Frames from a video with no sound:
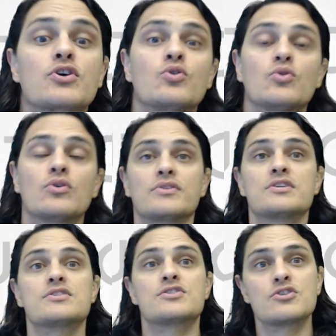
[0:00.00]
cool.
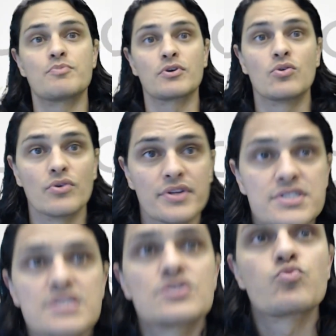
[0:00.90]
This is super cool.
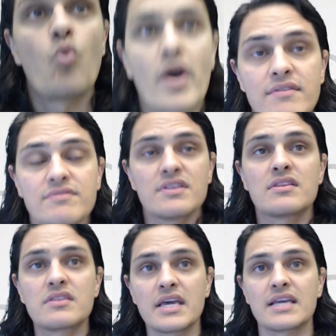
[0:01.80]
This is one of the
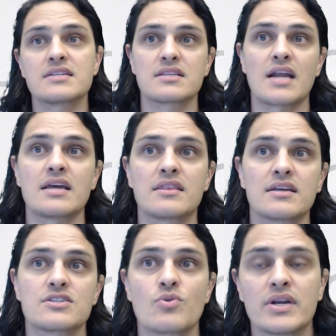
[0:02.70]
things that I
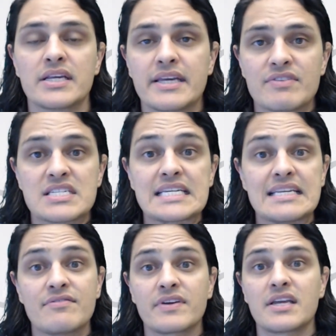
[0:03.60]
think is going to give a
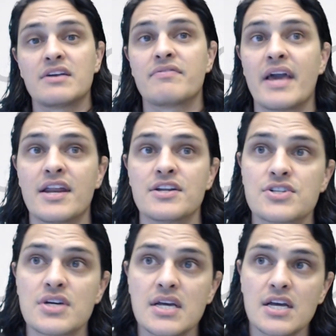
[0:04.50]
significant
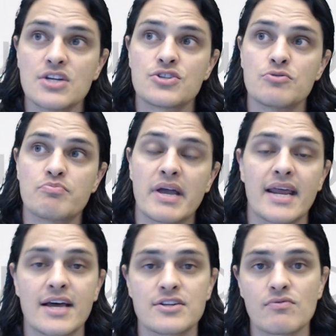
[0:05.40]
advantage to
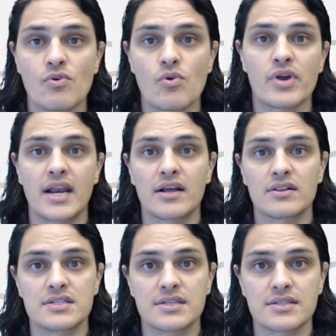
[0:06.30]
paid ads over organic
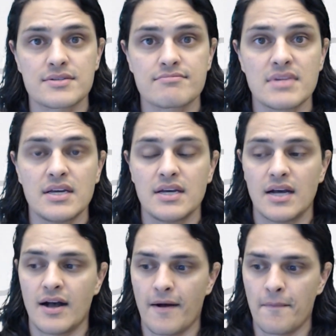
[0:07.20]
listings.
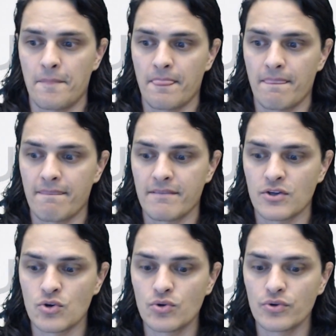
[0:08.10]
Um,
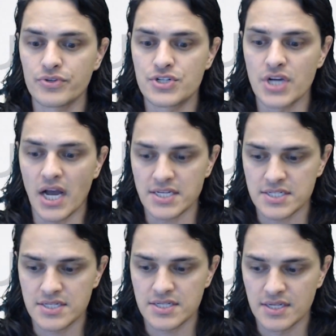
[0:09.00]
Google
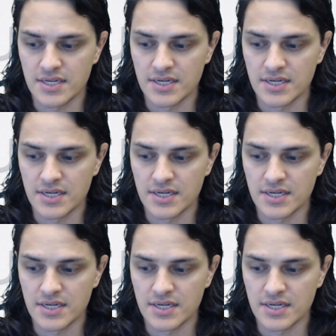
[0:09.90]
just